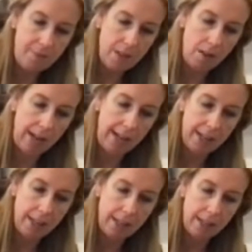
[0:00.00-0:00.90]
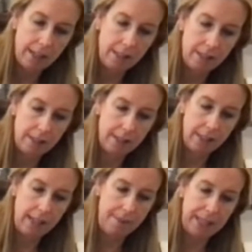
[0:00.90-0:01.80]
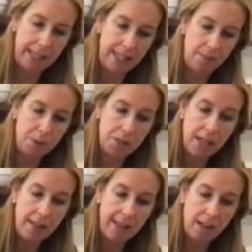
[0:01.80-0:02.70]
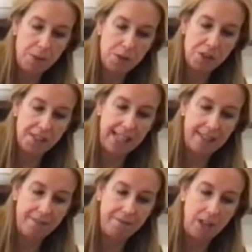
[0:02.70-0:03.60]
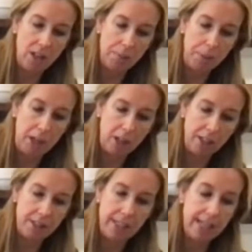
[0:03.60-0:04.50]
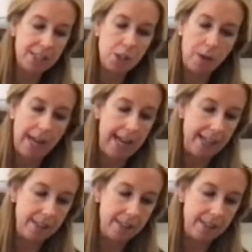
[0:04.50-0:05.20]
Okay. I mean, they almost just kind of fall apart, and it's okay.